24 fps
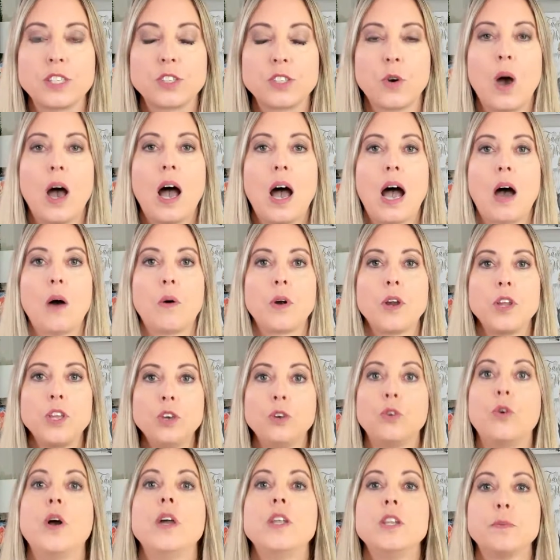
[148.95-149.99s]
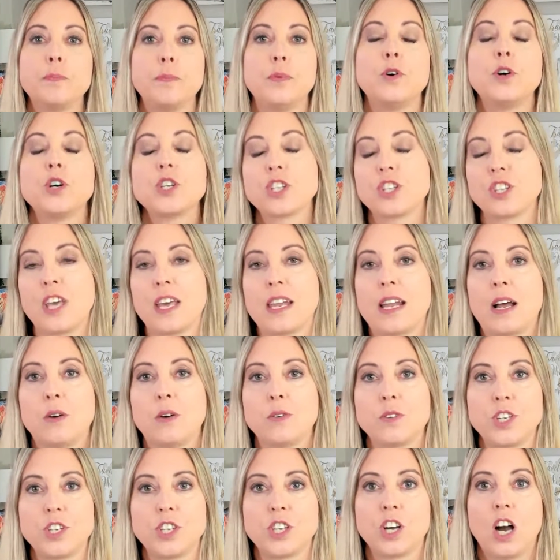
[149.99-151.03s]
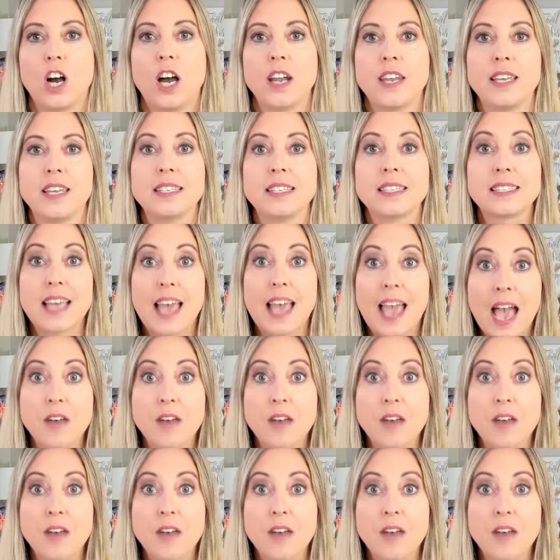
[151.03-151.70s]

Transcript: So how are you going to push that out to your audience